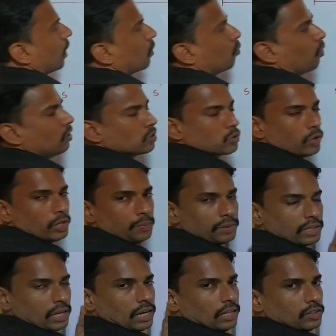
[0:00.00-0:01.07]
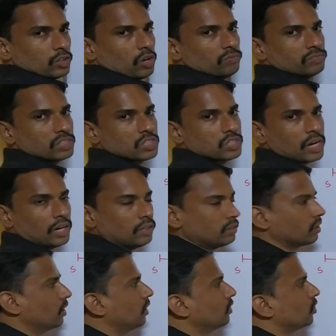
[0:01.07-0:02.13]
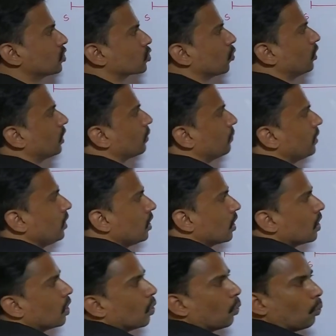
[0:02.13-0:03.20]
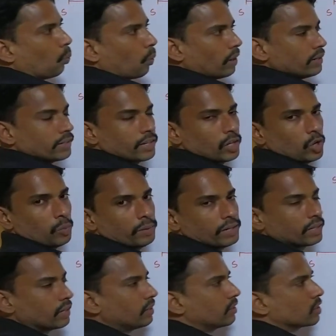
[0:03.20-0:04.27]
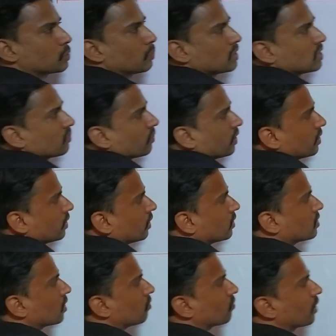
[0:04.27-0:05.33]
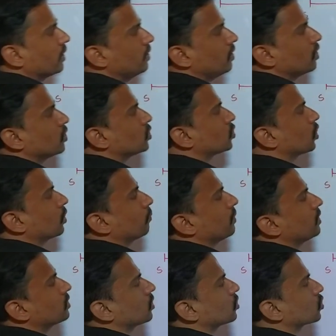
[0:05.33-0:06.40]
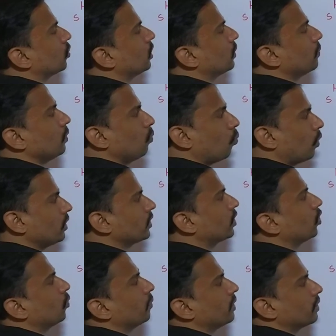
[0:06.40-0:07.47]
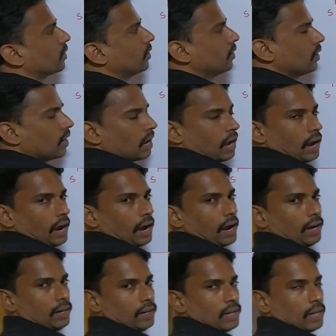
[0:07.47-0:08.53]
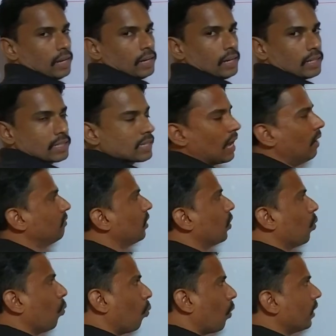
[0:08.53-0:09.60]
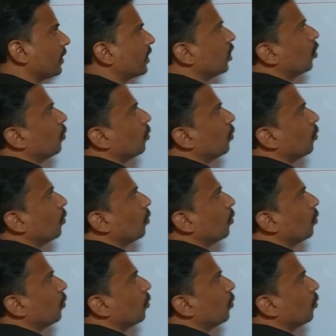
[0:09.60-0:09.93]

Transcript: and what is going to be the length of this track? The length is going to be 1 kilometer. It is specified here itself, right? So that means it is going to be 1 kilometer. And let's have that 1